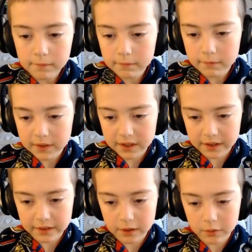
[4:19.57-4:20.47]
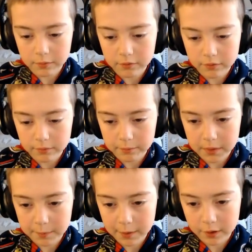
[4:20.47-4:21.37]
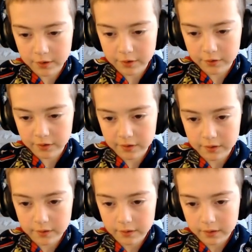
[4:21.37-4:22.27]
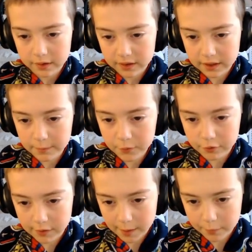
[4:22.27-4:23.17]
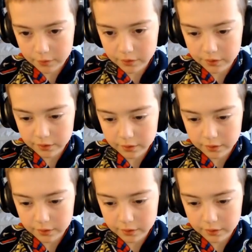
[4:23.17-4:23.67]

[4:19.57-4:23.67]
I think it would be better to just get more trappers.